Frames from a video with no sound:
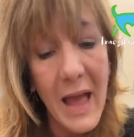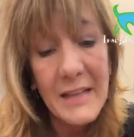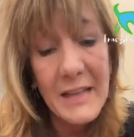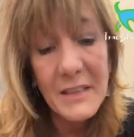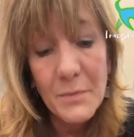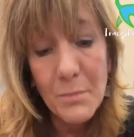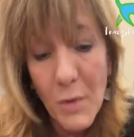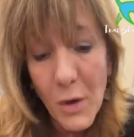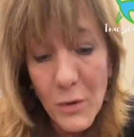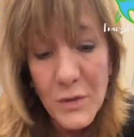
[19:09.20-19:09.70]

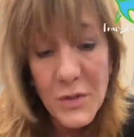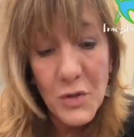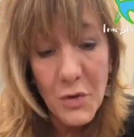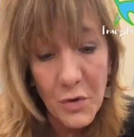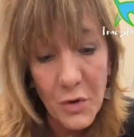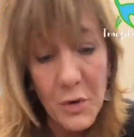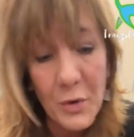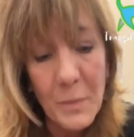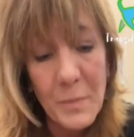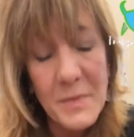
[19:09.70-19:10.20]
as most
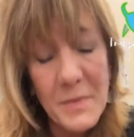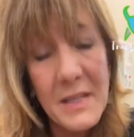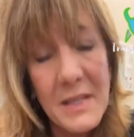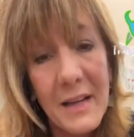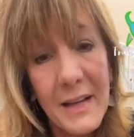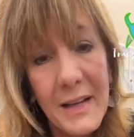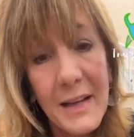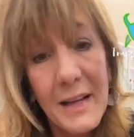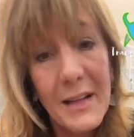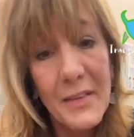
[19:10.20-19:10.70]
groups,
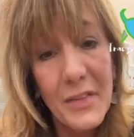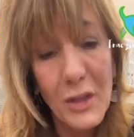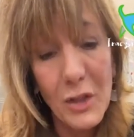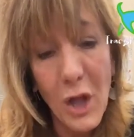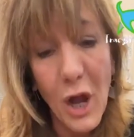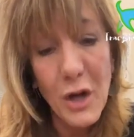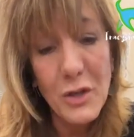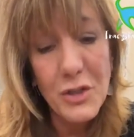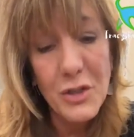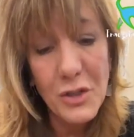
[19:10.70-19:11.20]
the
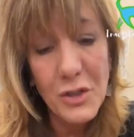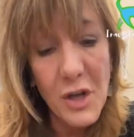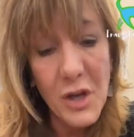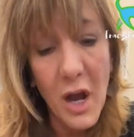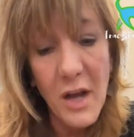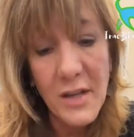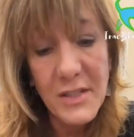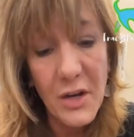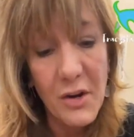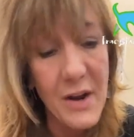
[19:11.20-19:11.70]
larger
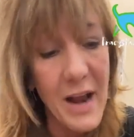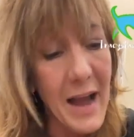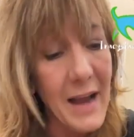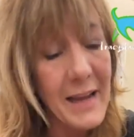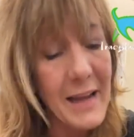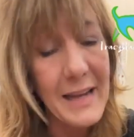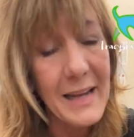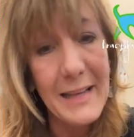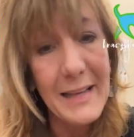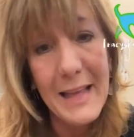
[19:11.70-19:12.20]
dogs are
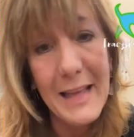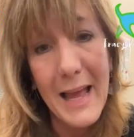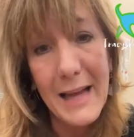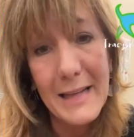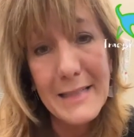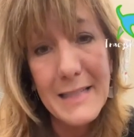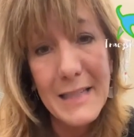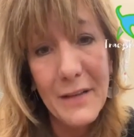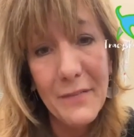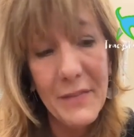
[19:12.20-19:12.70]
not getting the
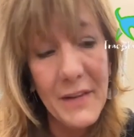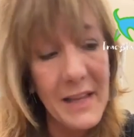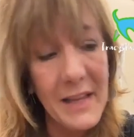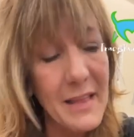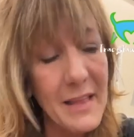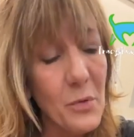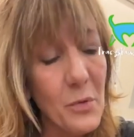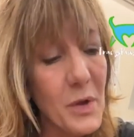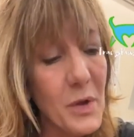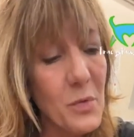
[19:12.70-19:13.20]
activity
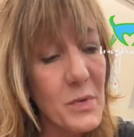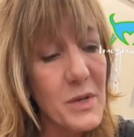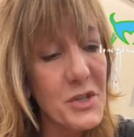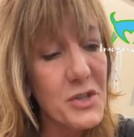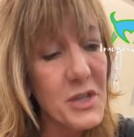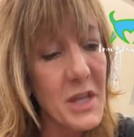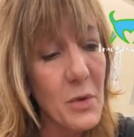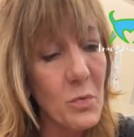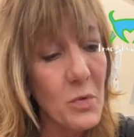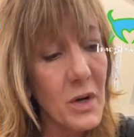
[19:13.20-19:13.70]
that we
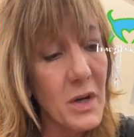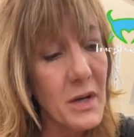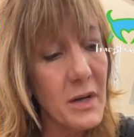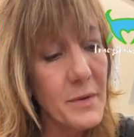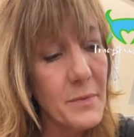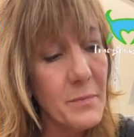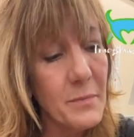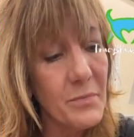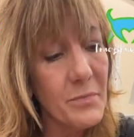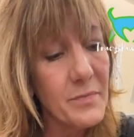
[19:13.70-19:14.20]
wish they would.
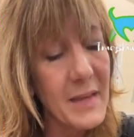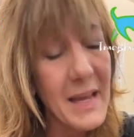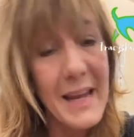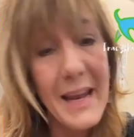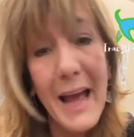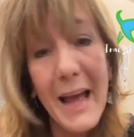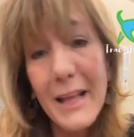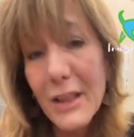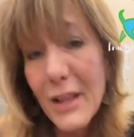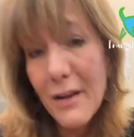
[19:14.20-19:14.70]

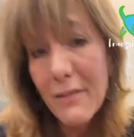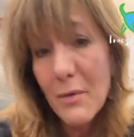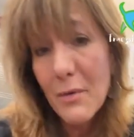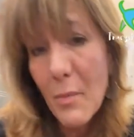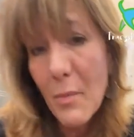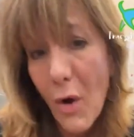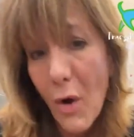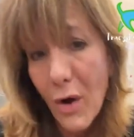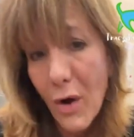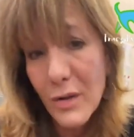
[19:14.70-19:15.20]
And I love
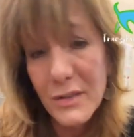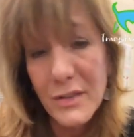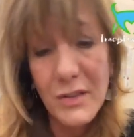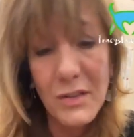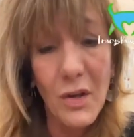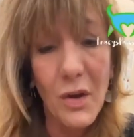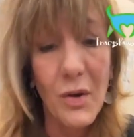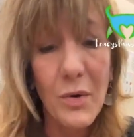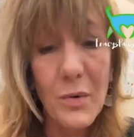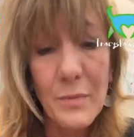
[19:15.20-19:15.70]
them all.
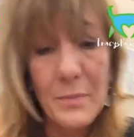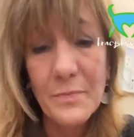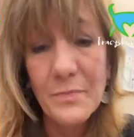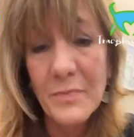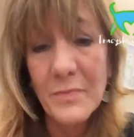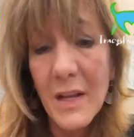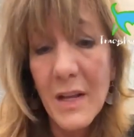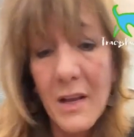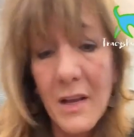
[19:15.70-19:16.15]
So,